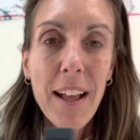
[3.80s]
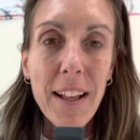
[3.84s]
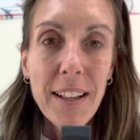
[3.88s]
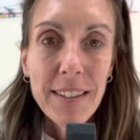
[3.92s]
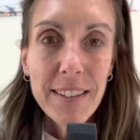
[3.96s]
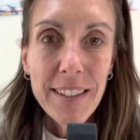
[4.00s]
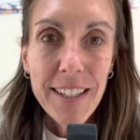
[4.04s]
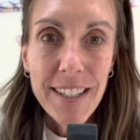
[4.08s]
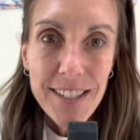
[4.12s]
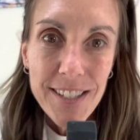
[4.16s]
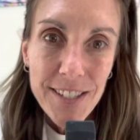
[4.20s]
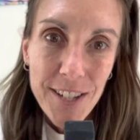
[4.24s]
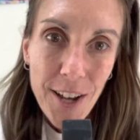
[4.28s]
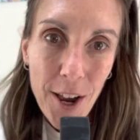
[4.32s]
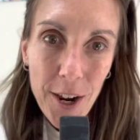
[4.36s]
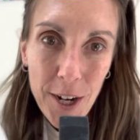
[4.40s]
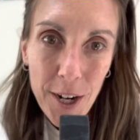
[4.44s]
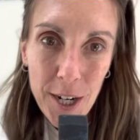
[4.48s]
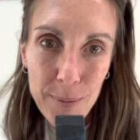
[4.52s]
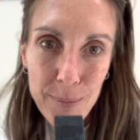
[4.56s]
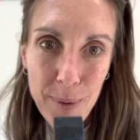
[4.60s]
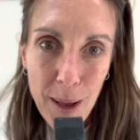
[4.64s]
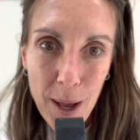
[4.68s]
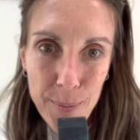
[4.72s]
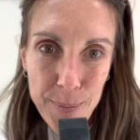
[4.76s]
Let's talk
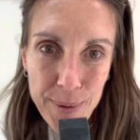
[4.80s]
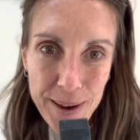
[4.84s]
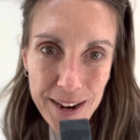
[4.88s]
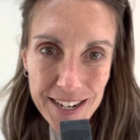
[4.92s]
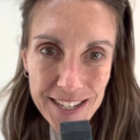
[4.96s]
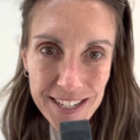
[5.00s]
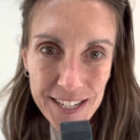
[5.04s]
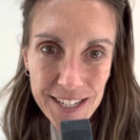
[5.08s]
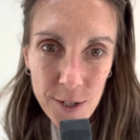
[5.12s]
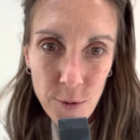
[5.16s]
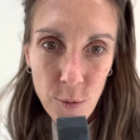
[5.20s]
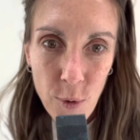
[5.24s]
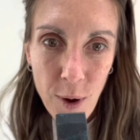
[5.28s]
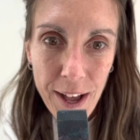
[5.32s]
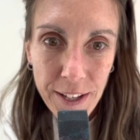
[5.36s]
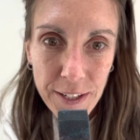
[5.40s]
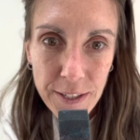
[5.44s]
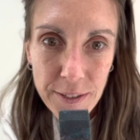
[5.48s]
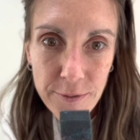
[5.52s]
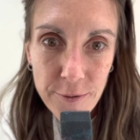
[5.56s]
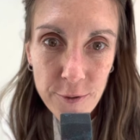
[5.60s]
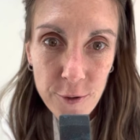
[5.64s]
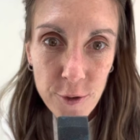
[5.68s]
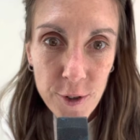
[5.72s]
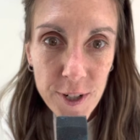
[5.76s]
about painting wild
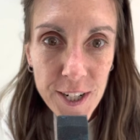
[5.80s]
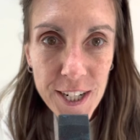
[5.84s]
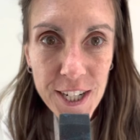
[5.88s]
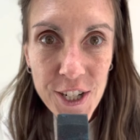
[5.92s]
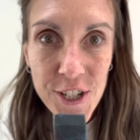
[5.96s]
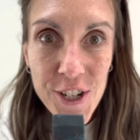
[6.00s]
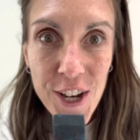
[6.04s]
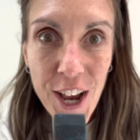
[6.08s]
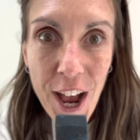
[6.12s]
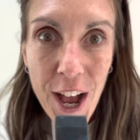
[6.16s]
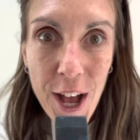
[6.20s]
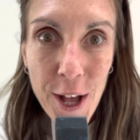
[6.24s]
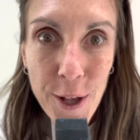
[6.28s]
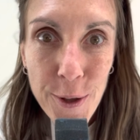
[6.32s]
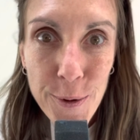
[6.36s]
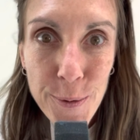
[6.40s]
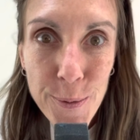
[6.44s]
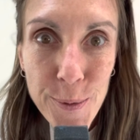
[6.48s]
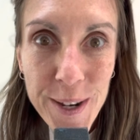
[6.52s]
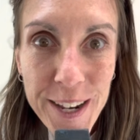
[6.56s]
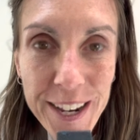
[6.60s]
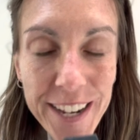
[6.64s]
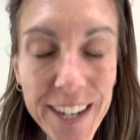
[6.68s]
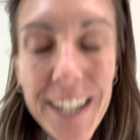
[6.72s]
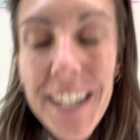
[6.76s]
and free, shall
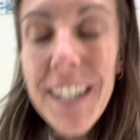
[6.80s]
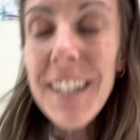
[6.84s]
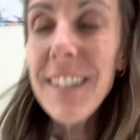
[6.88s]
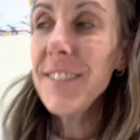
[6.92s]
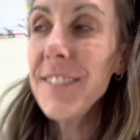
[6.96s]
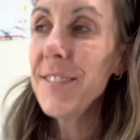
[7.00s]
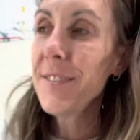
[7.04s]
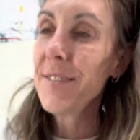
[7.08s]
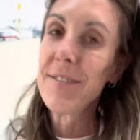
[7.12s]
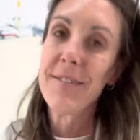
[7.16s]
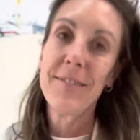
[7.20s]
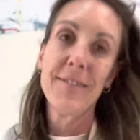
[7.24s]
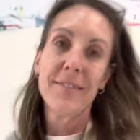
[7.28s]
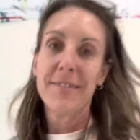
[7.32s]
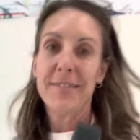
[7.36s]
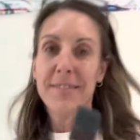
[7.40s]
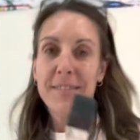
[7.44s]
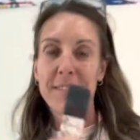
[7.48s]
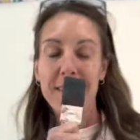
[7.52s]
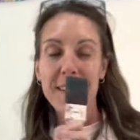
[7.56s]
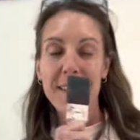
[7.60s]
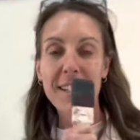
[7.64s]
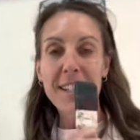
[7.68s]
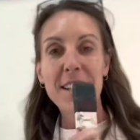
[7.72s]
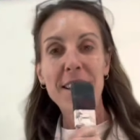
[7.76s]
we?
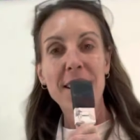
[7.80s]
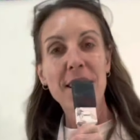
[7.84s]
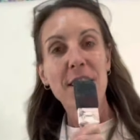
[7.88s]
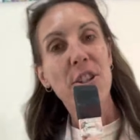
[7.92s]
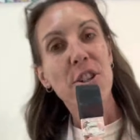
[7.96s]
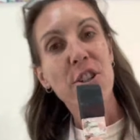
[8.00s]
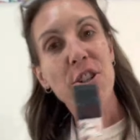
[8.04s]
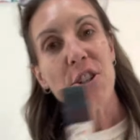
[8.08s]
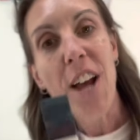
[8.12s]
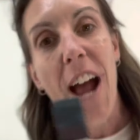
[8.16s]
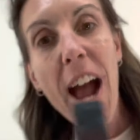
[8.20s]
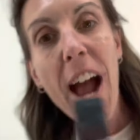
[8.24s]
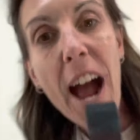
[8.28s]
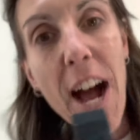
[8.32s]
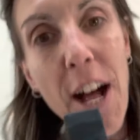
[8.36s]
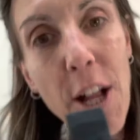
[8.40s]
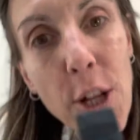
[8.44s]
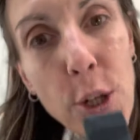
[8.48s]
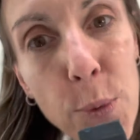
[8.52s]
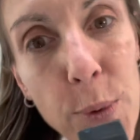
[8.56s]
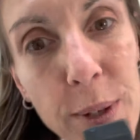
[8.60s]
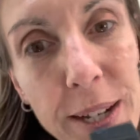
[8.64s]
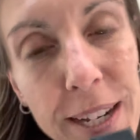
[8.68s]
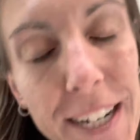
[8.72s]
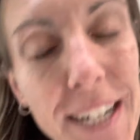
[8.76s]
Shall
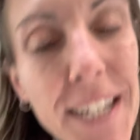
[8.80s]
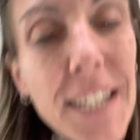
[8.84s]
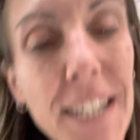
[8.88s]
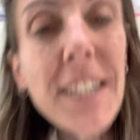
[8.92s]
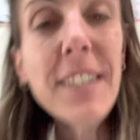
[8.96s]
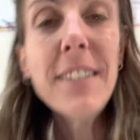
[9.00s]
we?